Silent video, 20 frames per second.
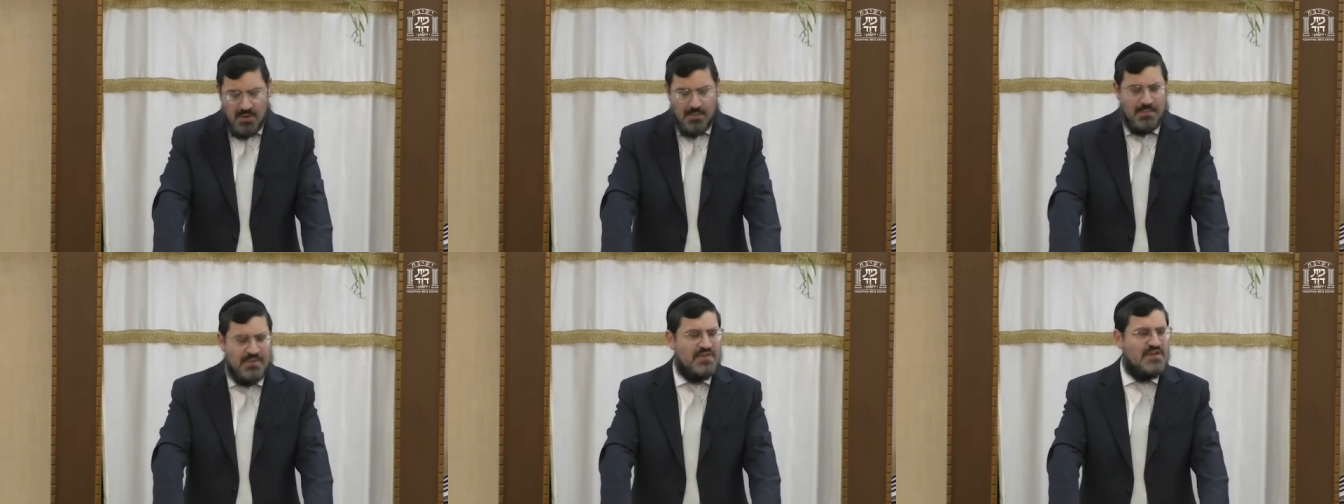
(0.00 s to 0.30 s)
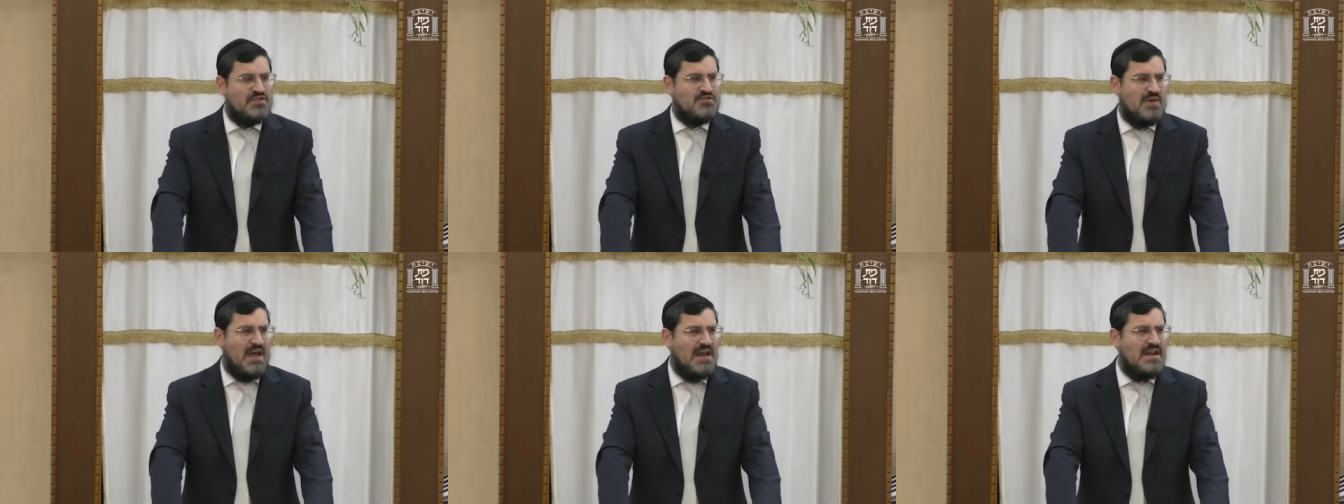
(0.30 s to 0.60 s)
But
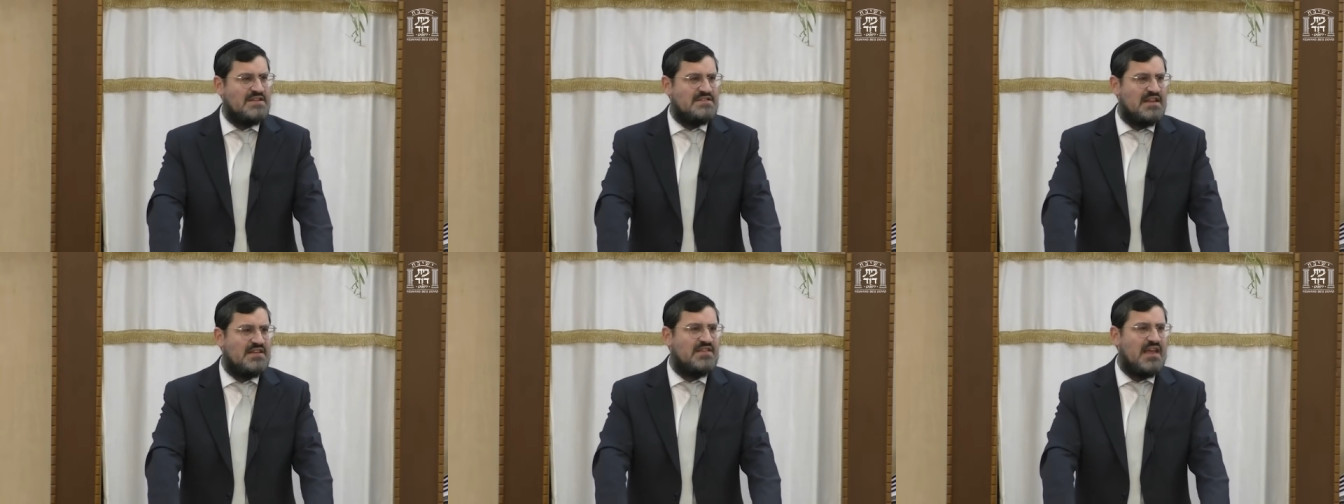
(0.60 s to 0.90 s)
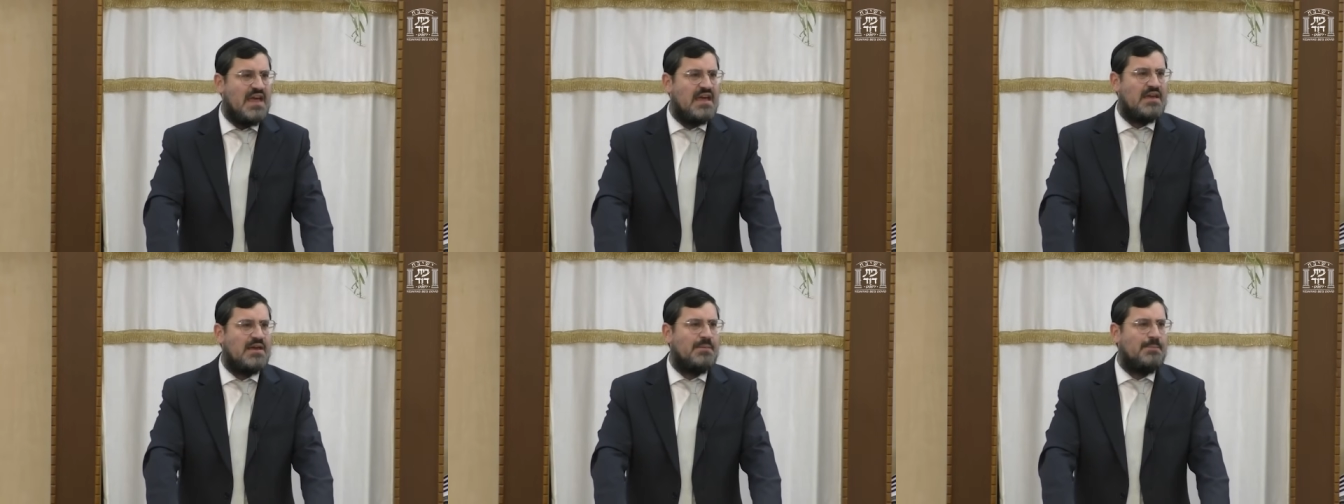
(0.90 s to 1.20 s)
the Israelis are
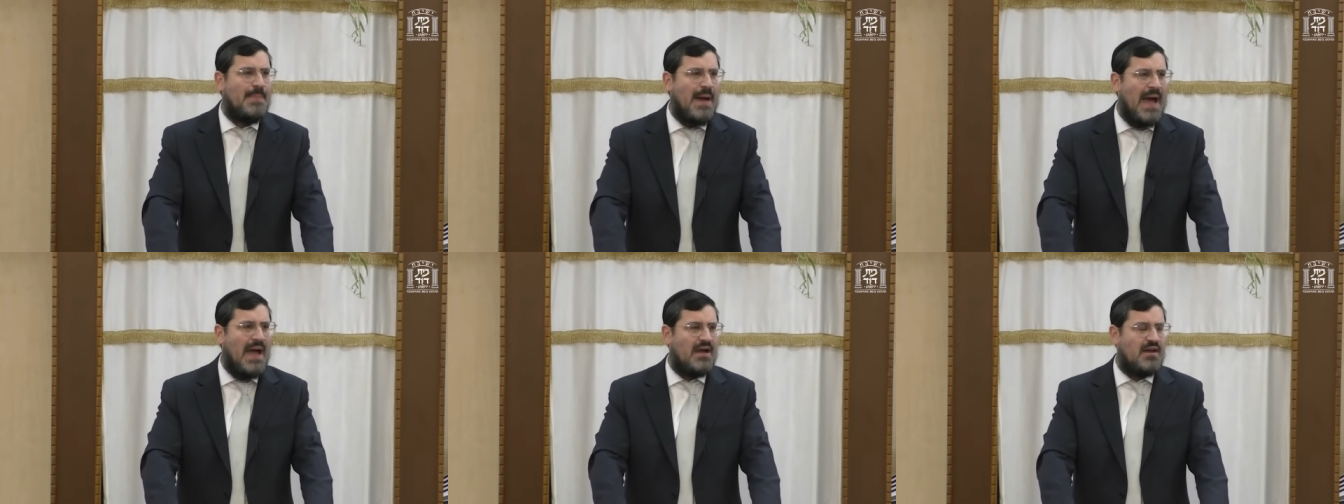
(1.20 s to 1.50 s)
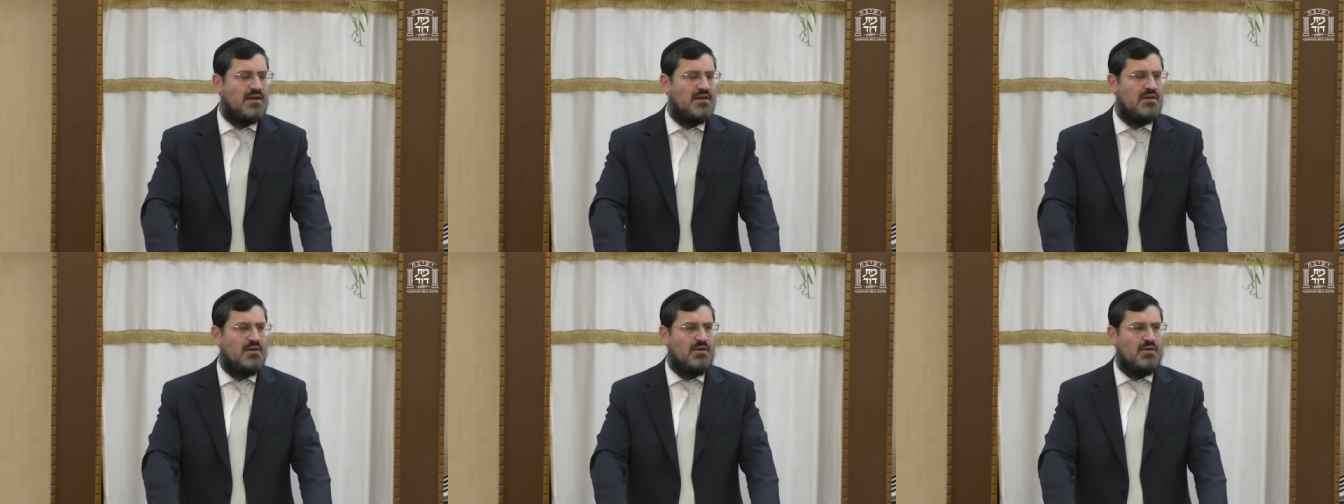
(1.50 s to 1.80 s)
taking
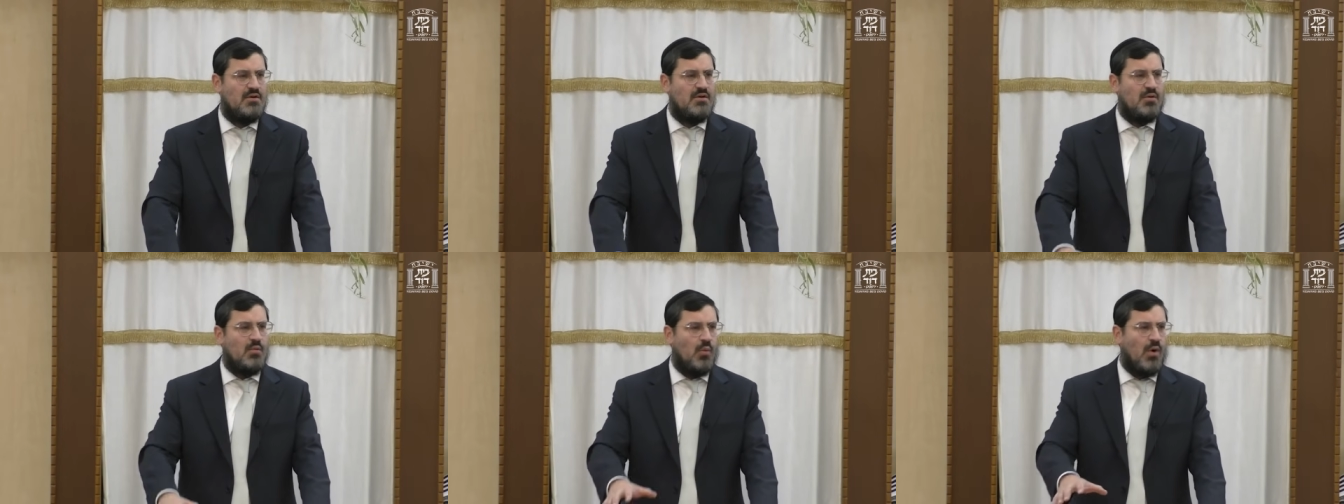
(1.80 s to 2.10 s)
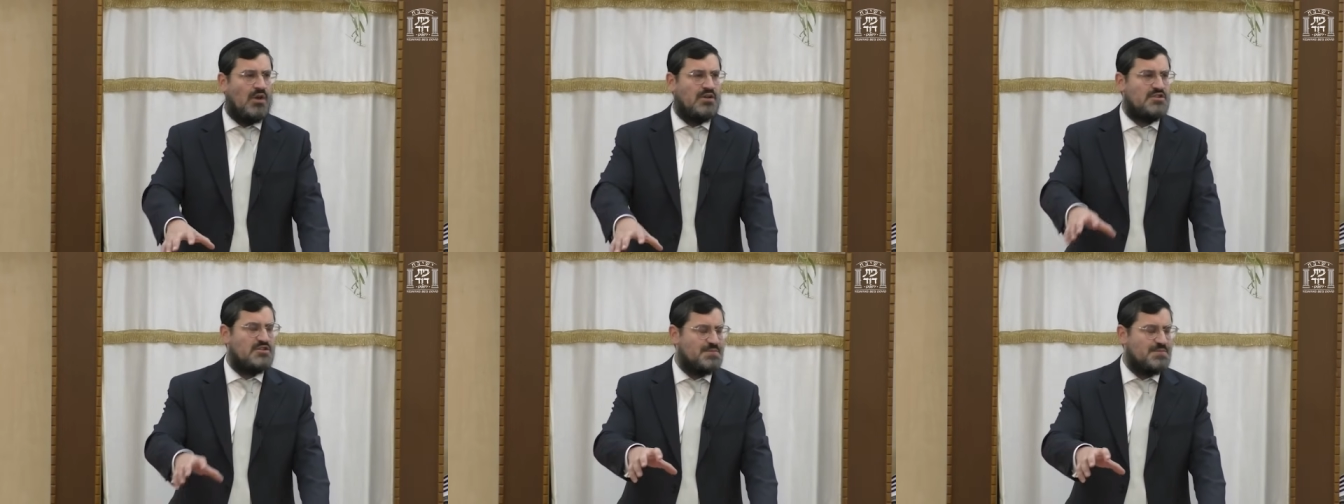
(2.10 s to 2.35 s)
back one